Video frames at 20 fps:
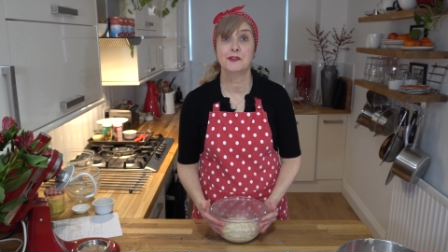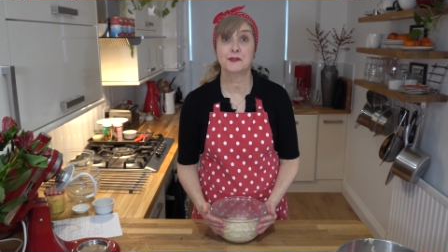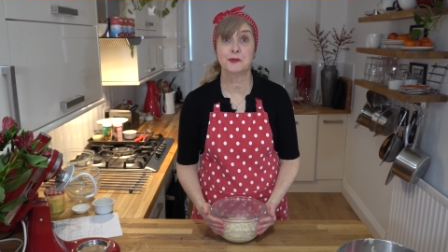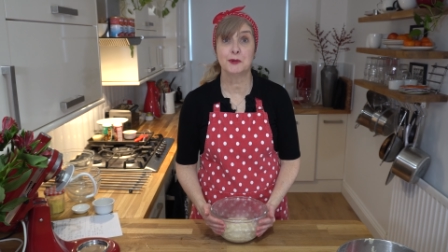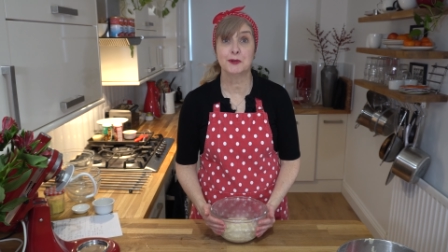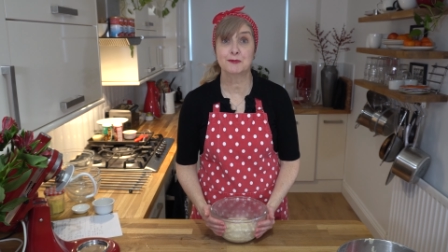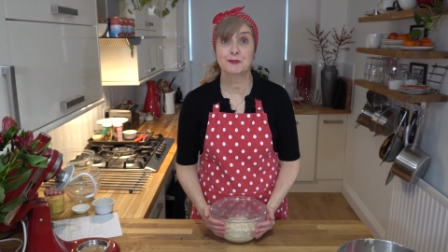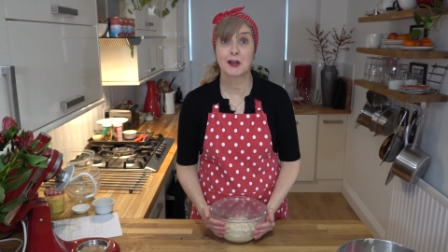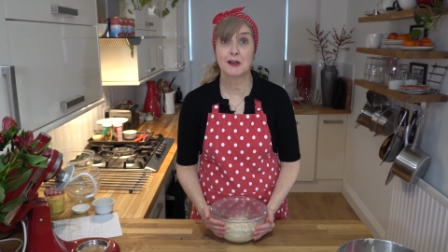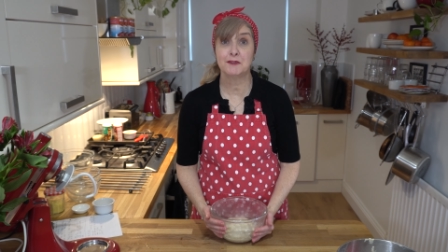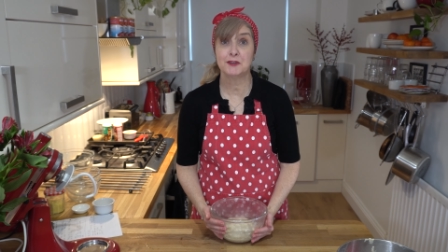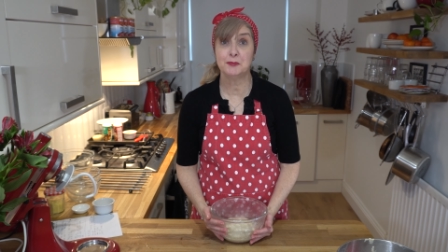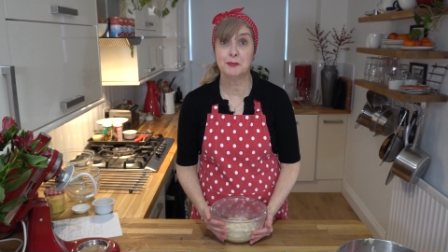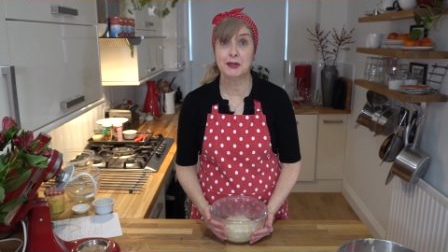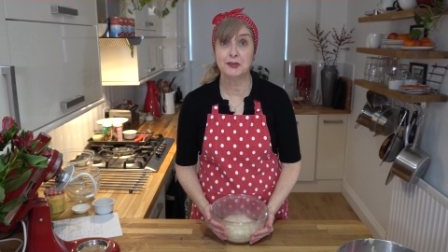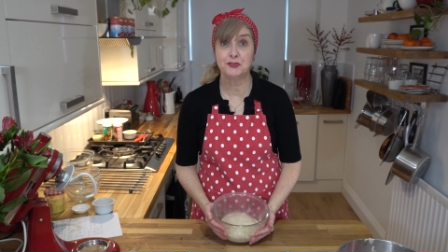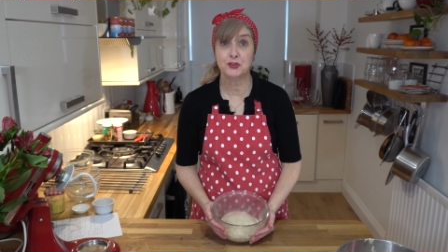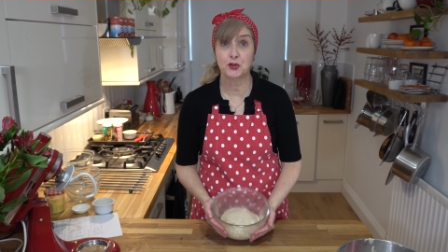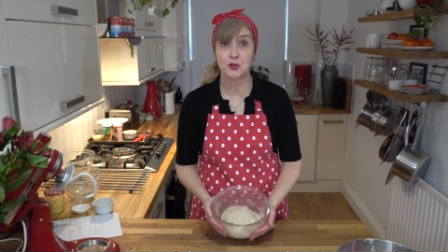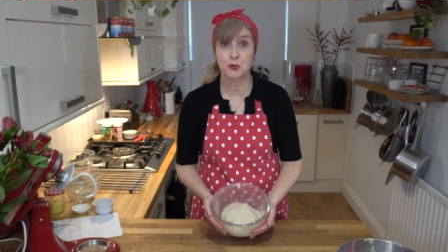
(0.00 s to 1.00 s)
So I've covered my
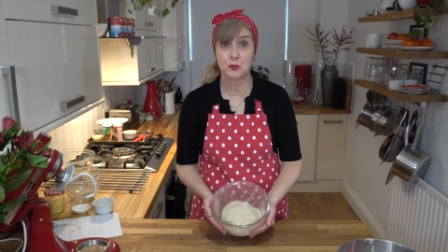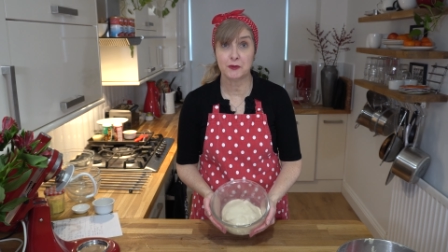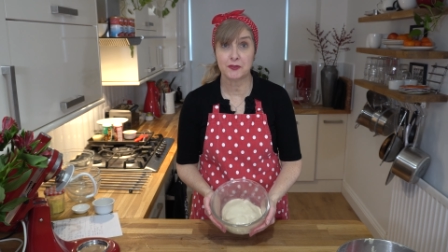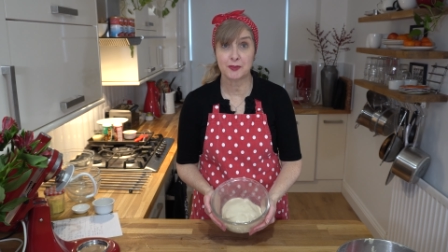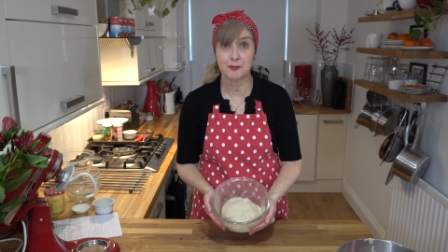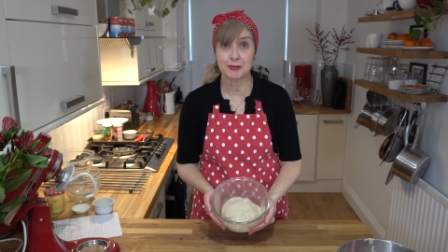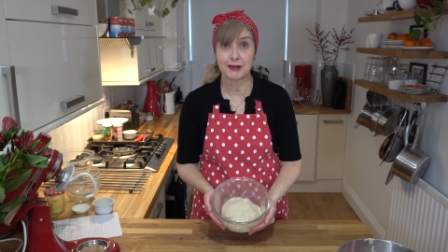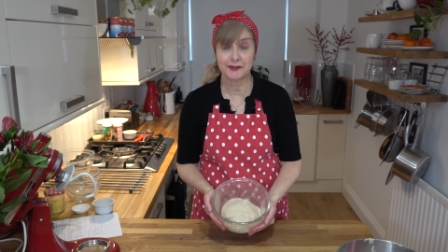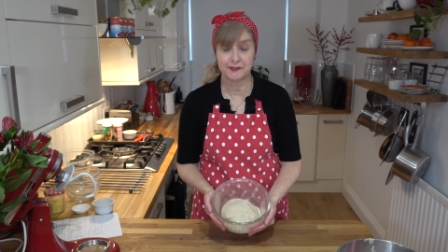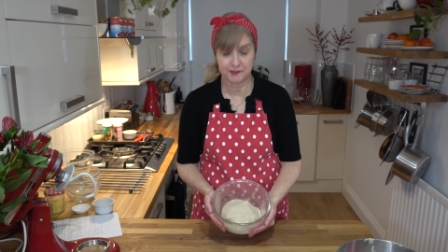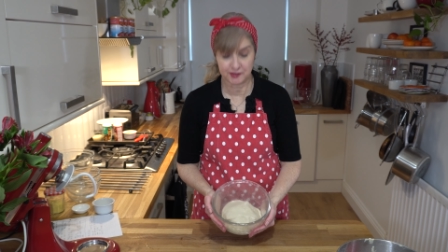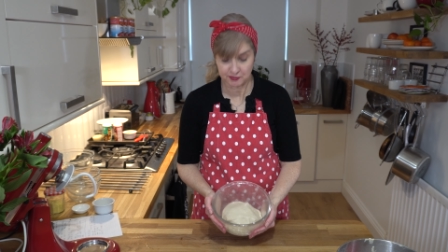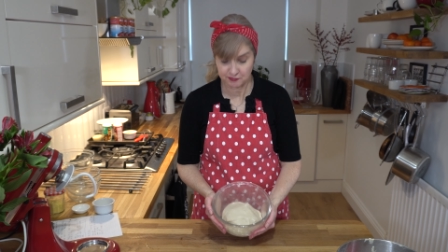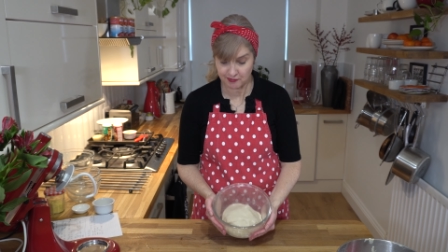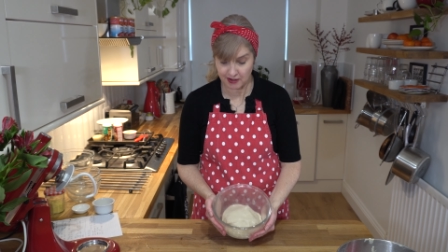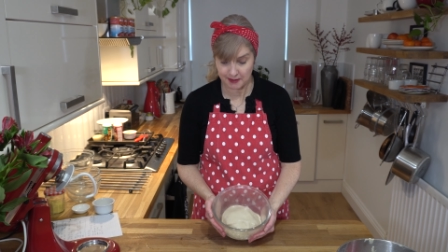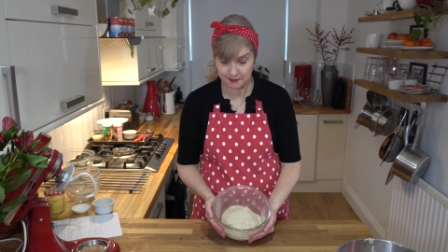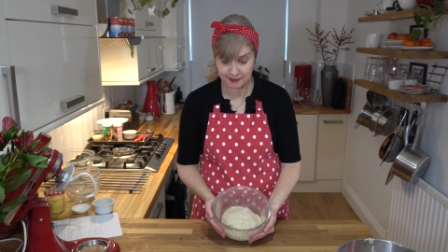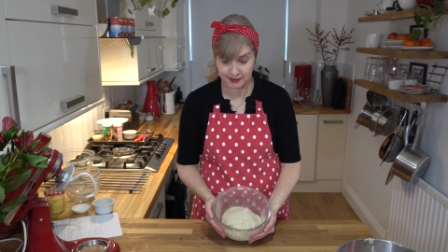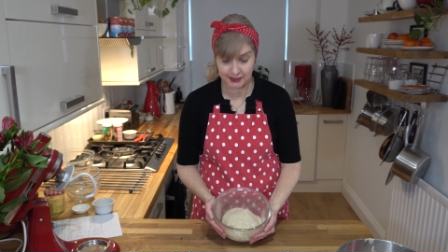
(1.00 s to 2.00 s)
dough with the plastic
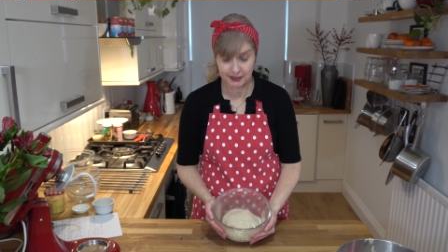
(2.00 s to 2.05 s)
wrap,